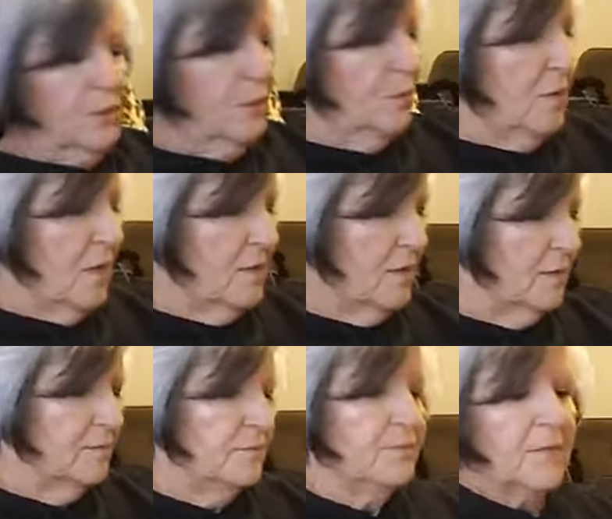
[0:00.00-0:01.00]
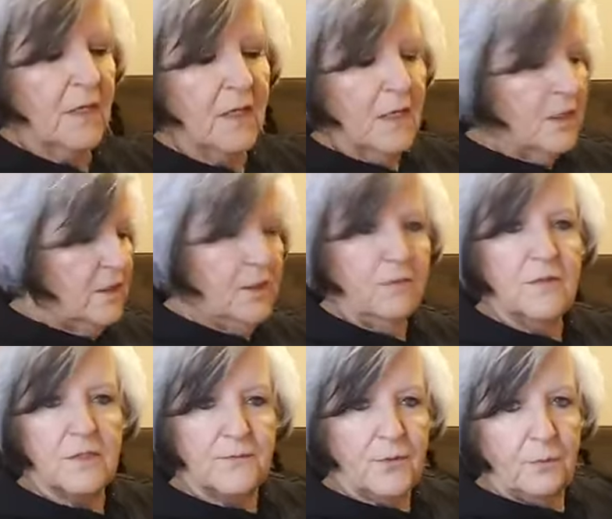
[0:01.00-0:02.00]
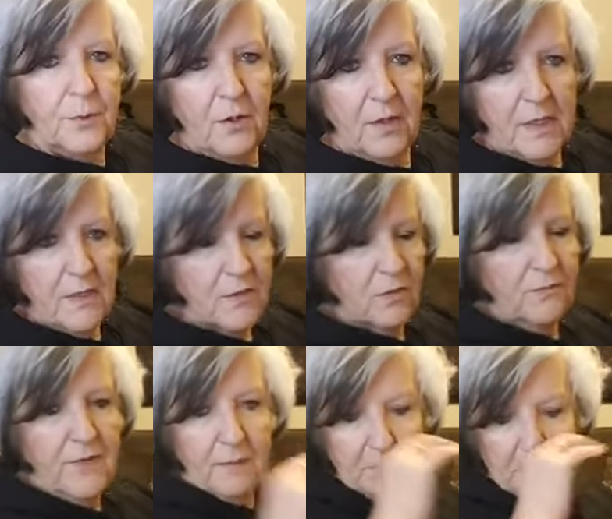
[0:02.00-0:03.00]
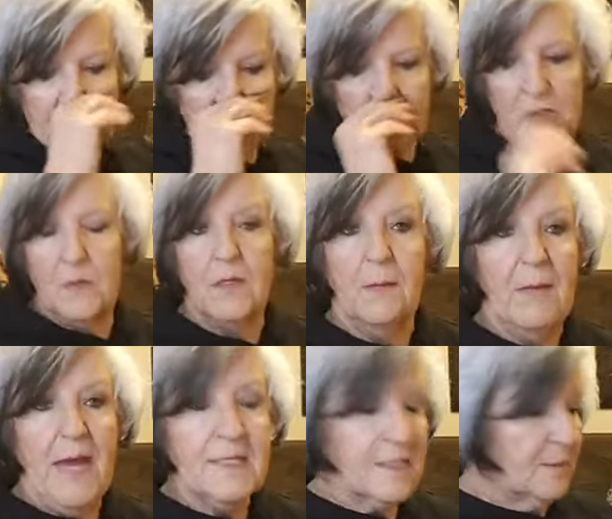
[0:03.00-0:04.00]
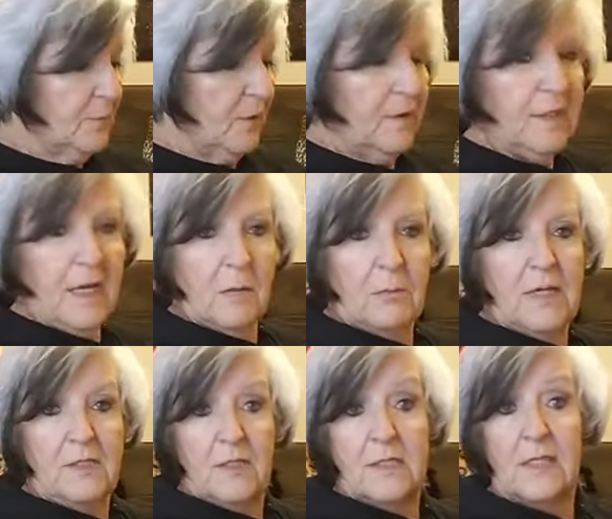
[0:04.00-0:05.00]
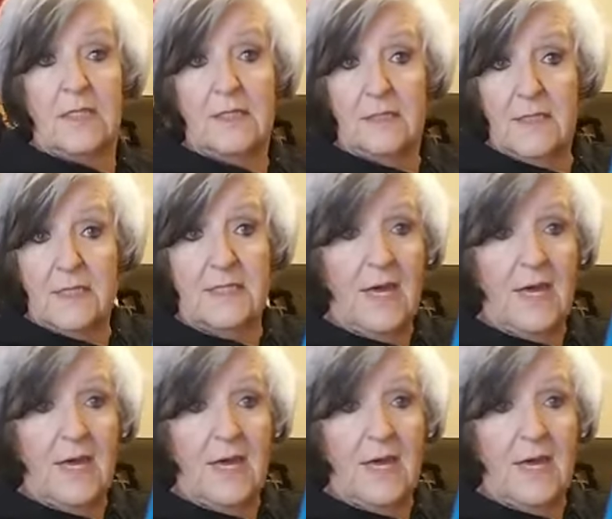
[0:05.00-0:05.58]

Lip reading: to use for parties, or if I'm just doing a basket party, I might just lend this